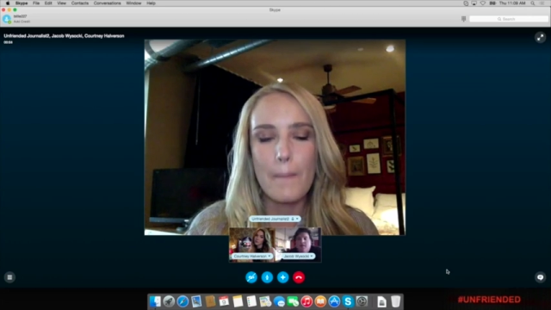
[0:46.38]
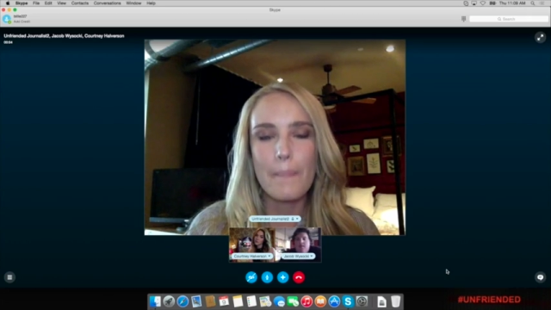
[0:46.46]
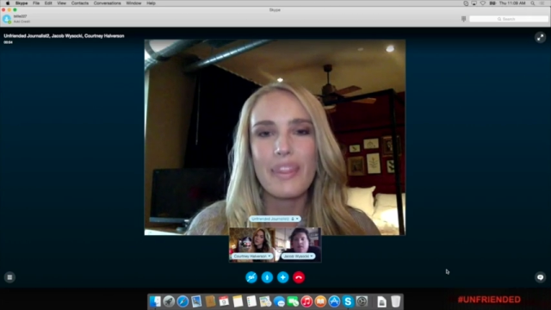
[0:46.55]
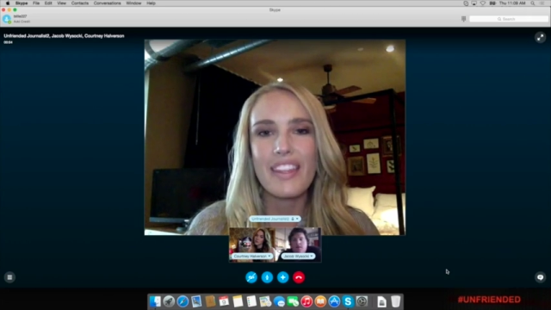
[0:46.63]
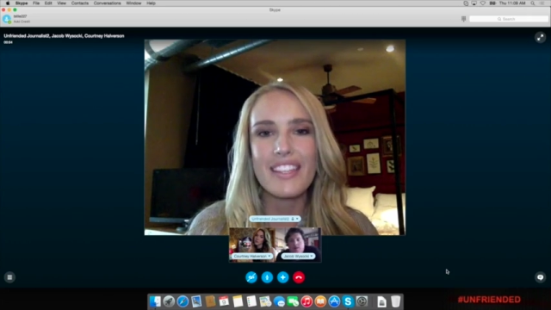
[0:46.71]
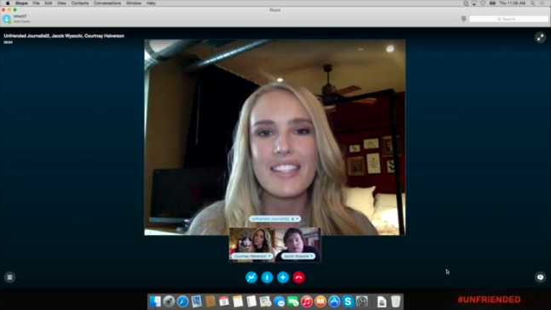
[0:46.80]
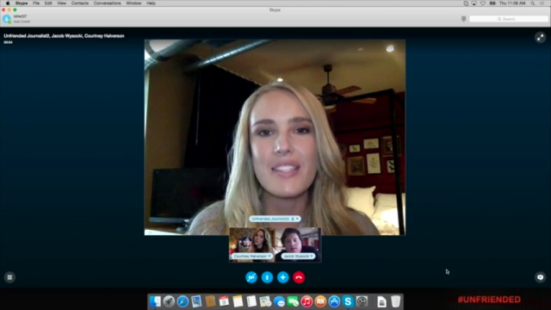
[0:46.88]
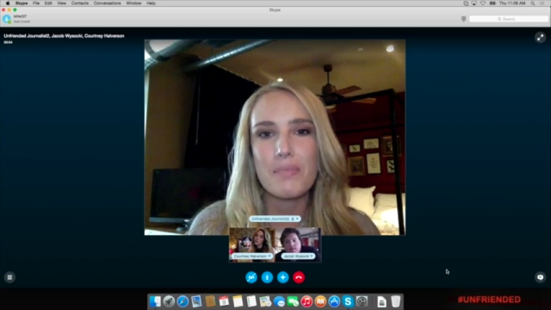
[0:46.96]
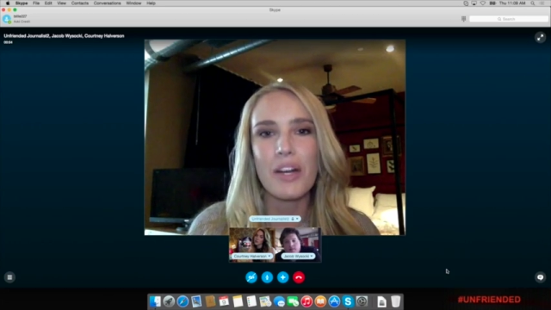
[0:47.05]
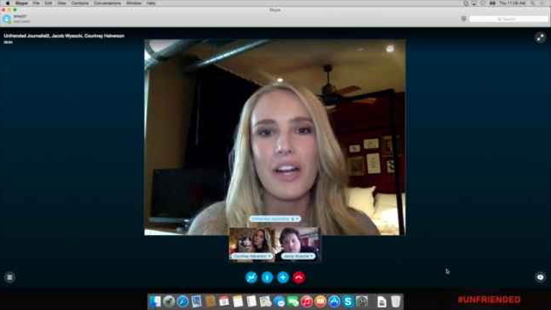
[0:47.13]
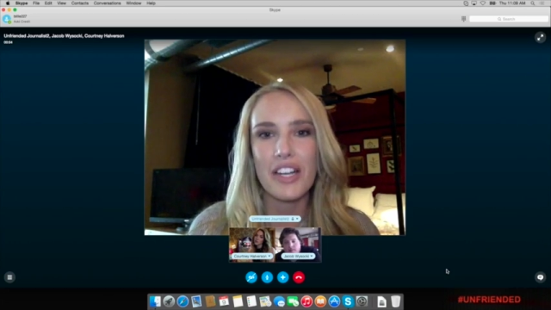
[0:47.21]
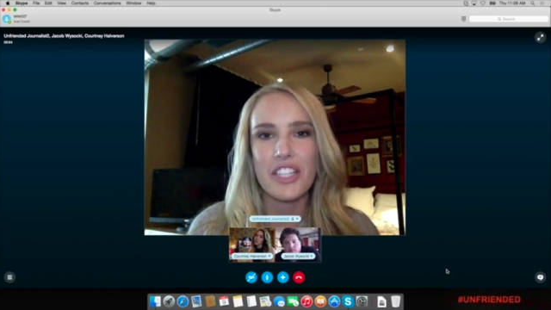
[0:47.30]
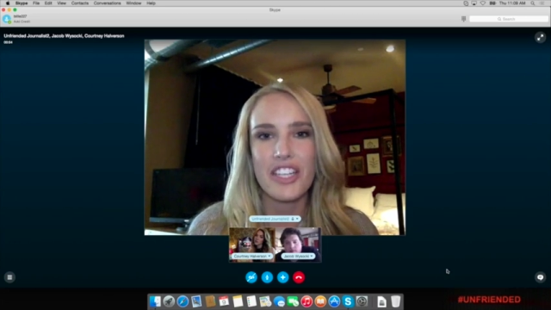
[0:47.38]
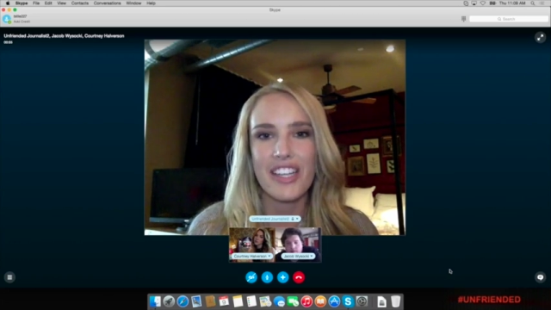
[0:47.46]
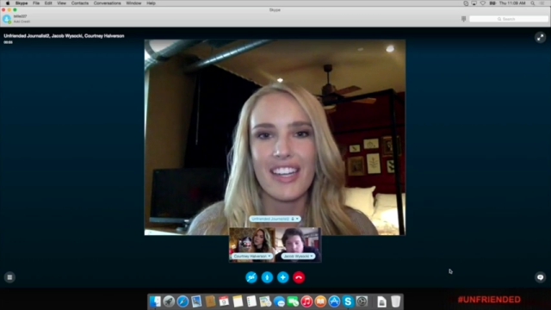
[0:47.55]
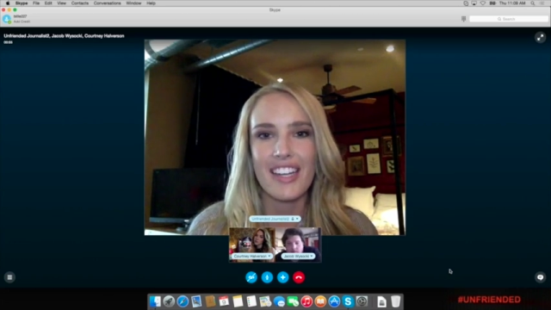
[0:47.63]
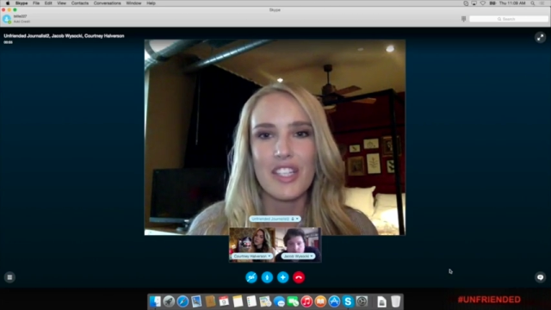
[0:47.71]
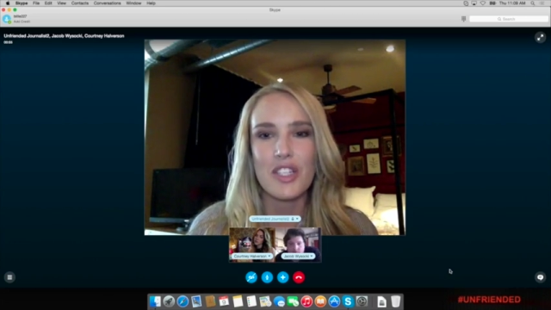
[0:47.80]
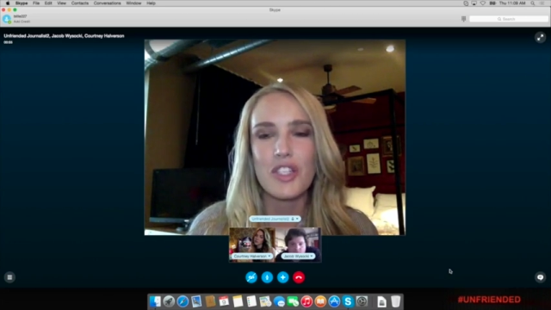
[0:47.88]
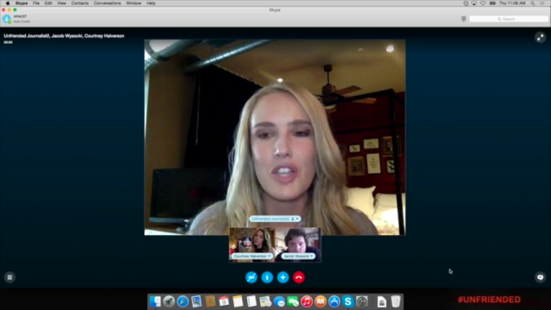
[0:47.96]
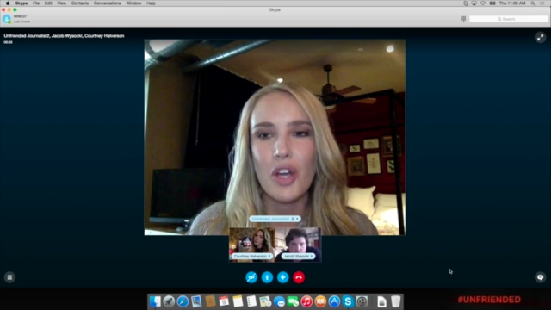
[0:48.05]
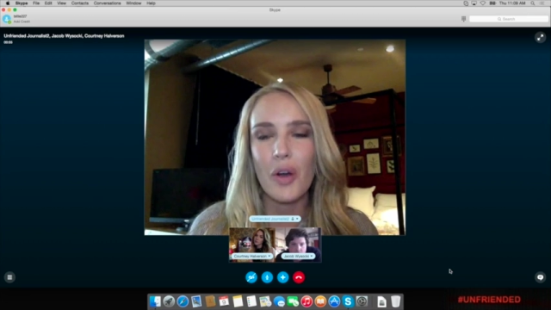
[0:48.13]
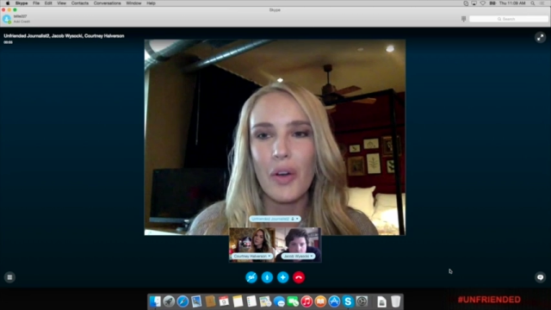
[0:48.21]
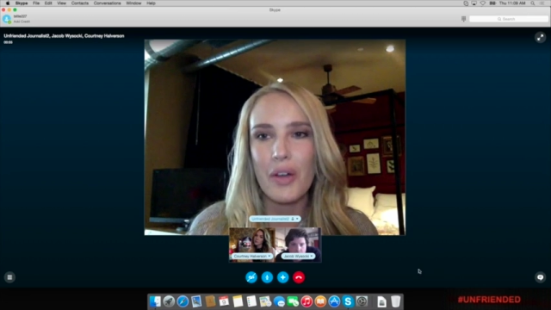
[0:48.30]
This production is
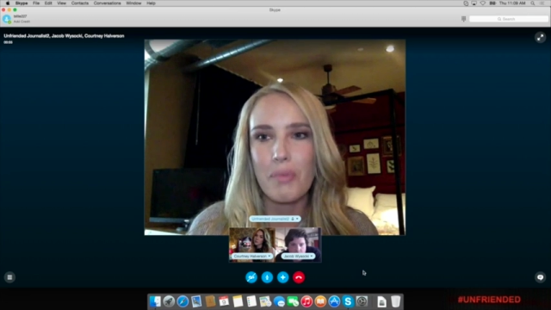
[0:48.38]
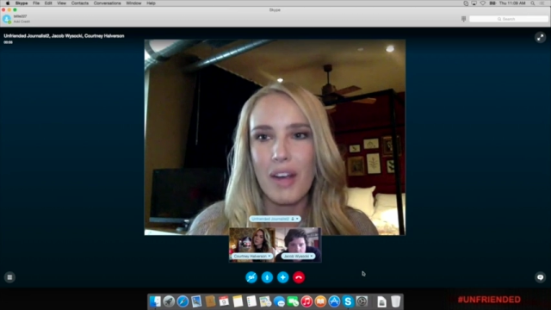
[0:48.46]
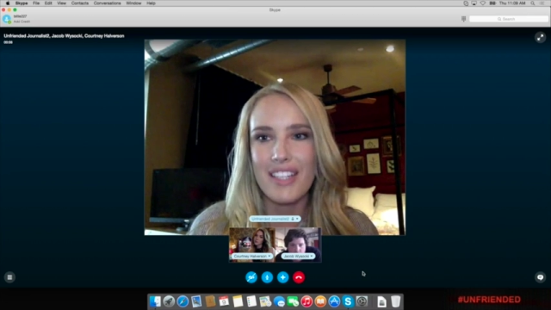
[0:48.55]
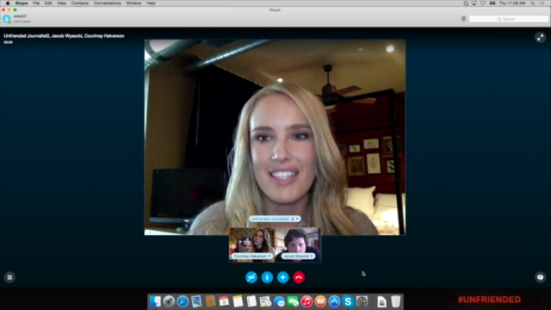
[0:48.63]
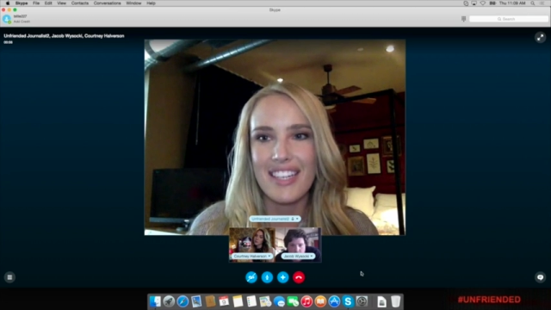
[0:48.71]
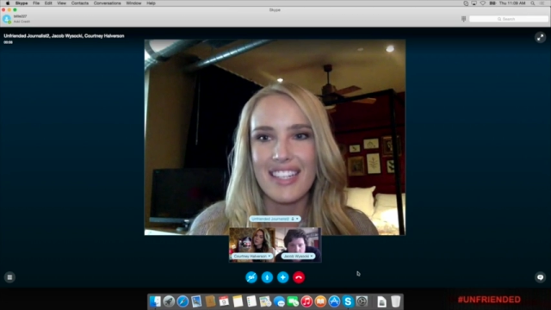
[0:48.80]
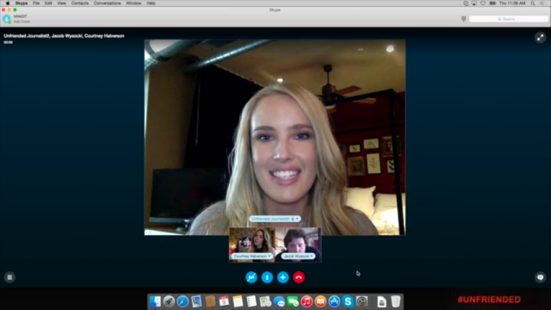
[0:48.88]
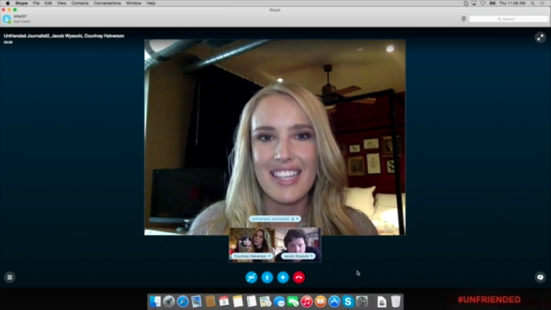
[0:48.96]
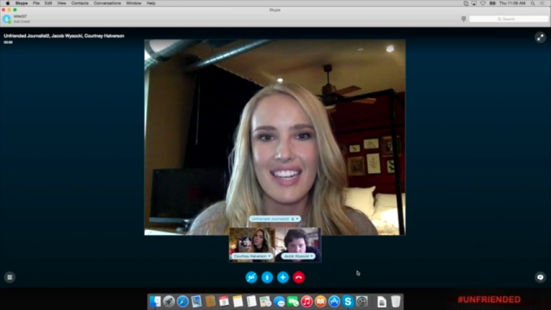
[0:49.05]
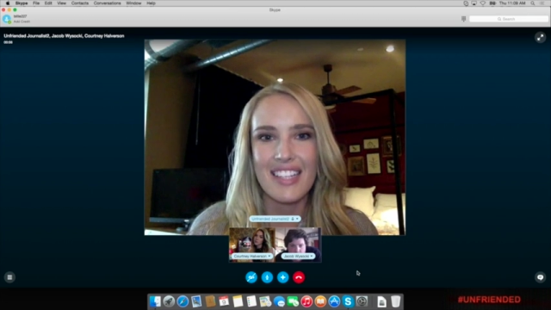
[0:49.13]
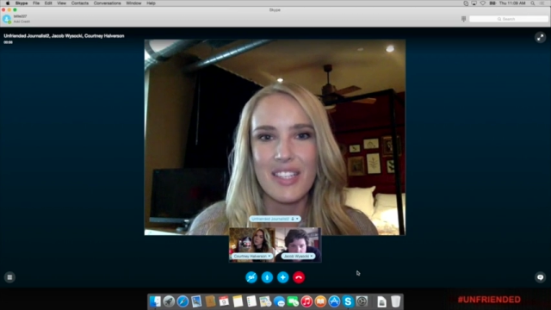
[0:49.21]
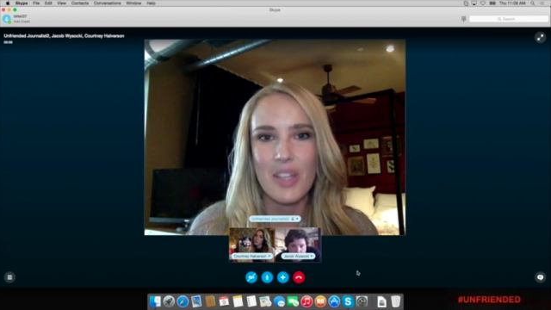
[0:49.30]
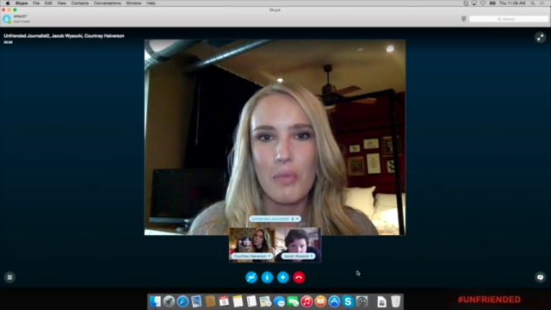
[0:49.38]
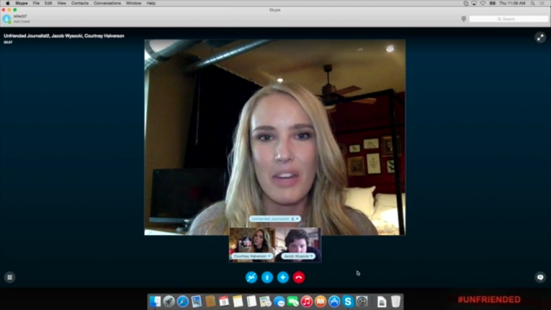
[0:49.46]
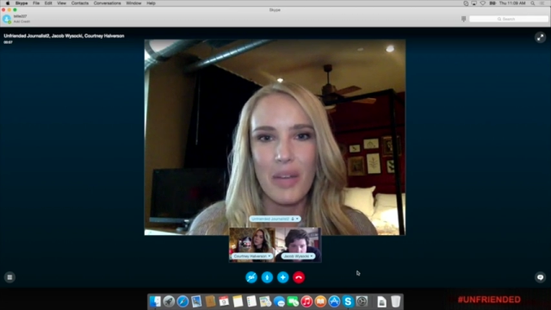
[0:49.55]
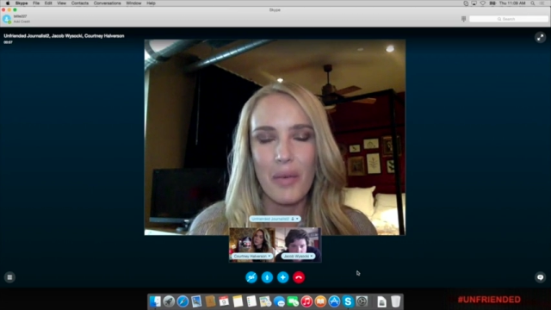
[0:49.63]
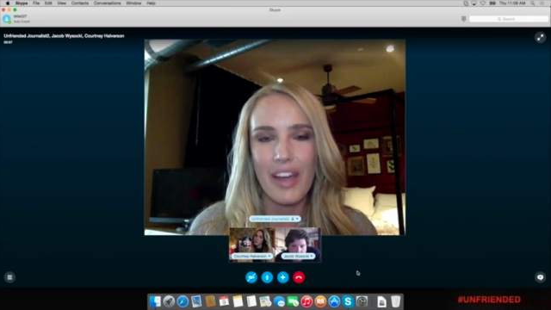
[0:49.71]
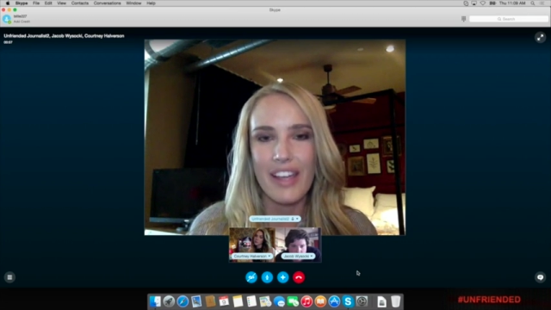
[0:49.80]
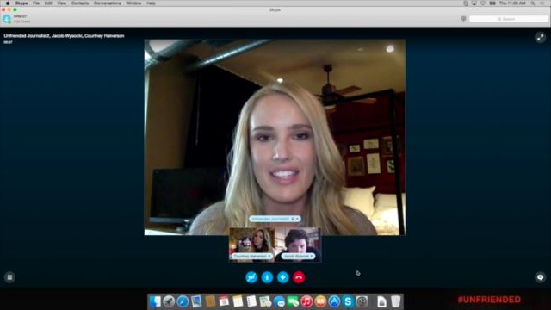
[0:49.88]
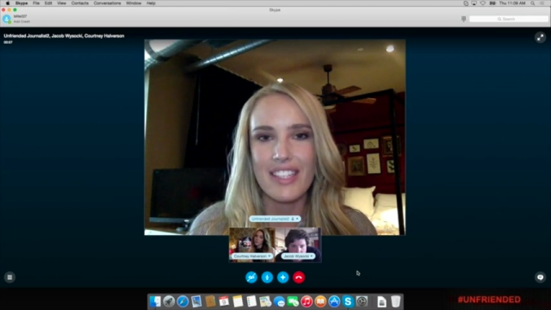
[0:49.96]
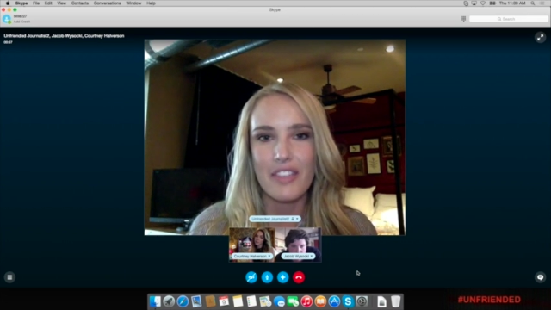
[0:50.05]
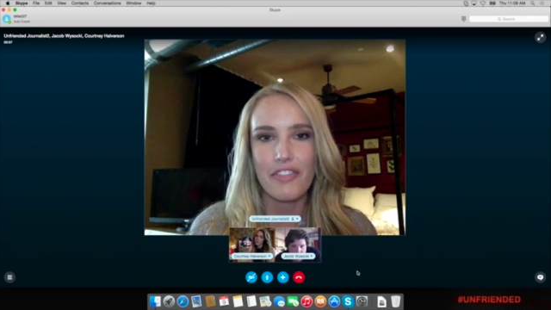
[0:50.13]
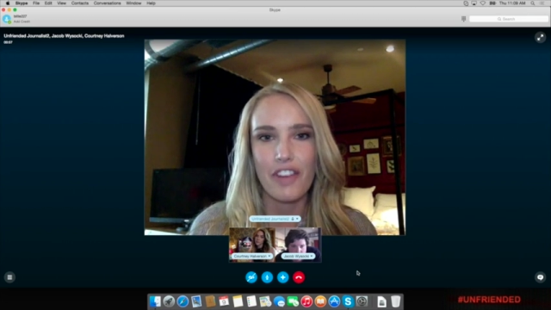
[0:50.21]
so unprecedented in so many ways,